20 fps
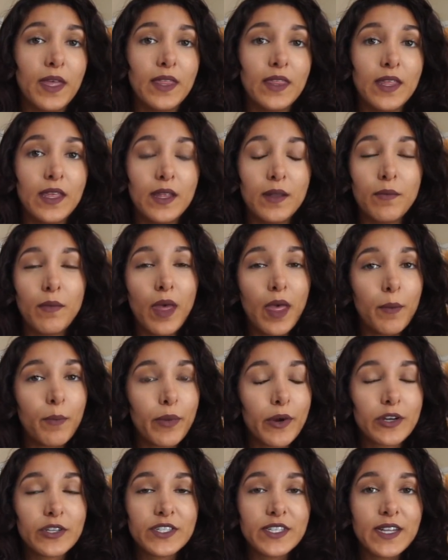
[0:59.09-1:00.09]
and then
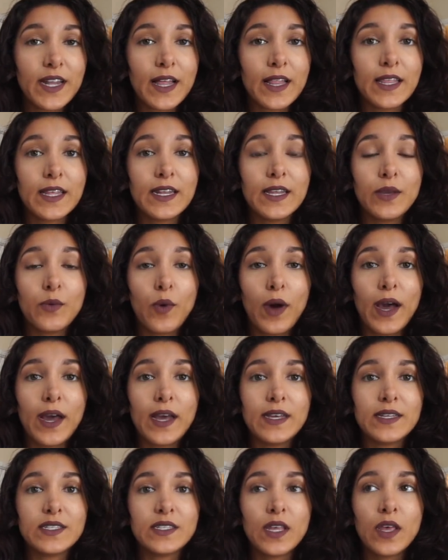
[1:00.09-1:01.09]
personality
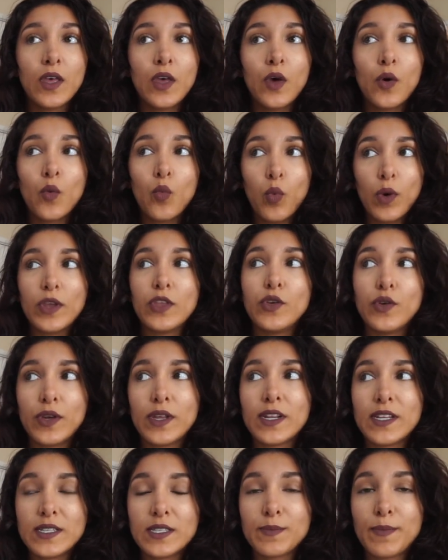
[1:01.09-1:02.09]
wise what you
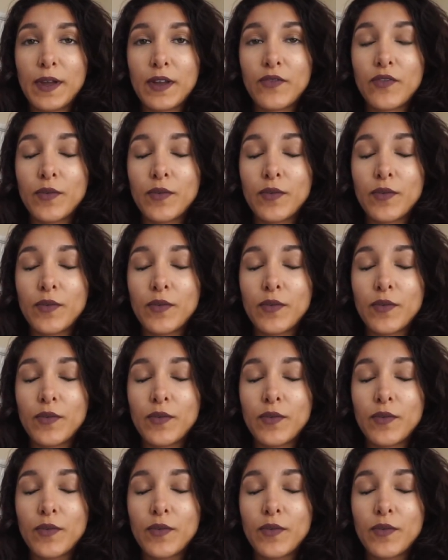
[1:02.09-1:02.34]
can expect